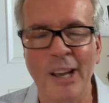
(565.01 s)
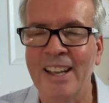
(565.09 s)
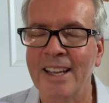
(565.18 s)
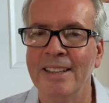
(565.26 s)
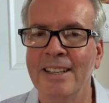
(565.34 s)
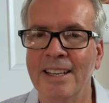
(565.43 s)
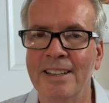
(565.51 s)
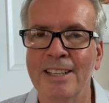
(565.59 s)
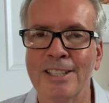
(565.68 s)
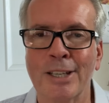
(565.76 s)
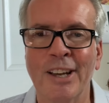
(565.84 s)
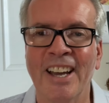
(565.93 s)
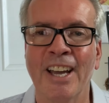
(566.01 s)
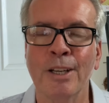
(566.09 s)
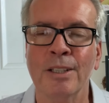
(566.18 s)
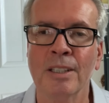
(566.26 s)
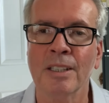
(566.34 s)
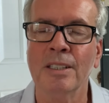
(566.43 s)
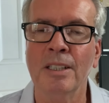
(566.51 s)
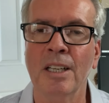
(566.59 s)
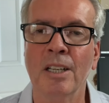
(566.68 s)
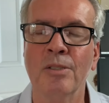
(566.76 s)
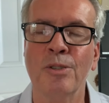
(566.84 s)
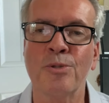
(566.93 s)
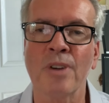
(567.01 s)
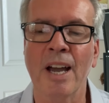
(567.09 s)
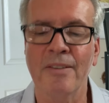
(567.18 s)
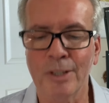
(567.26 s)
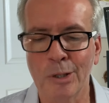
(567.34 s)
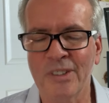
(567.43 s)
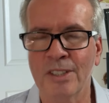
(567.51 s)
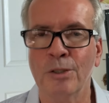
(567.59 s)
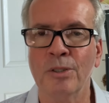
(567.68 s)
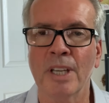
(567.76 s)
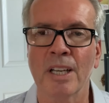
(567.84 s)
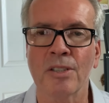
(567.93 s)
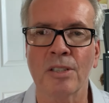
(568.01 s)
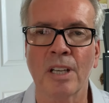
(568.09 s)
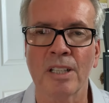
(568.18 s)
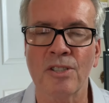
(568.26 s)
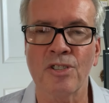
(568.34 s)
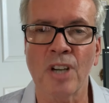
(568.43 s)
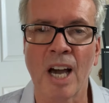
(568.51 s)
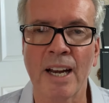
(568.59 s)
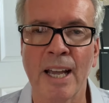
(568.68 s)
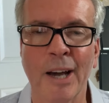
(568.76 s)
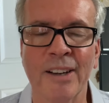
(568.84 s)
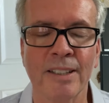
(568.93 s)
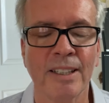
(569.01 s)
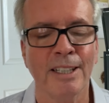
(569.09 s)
And then this guy, you know, who's driving, who, who get, gets shot at.